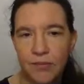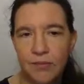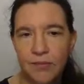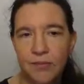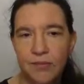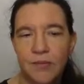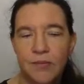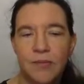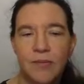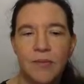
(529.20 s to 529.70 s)

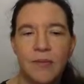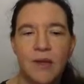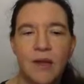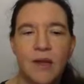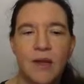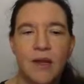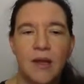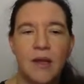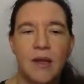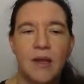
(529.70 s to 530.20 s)

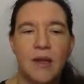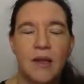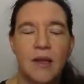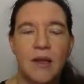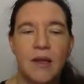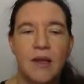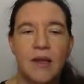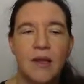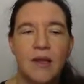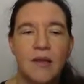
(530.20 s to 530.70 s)

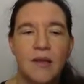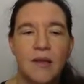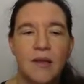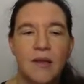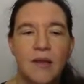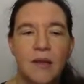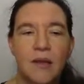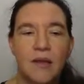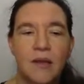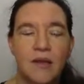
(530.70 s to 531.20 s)

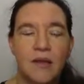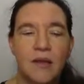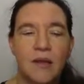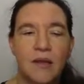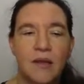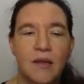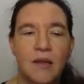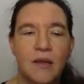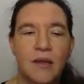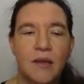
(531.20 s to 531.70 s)

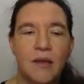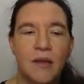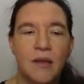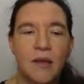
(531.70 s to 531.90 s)
[no speech]